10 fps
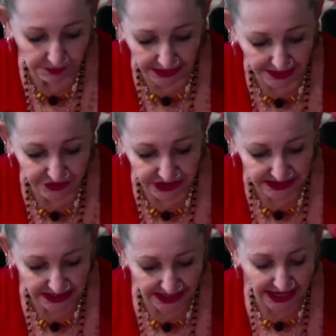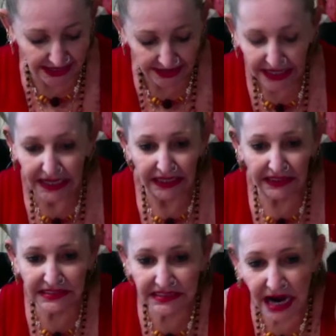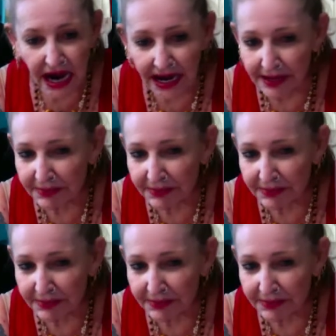but I've just, again, it's time.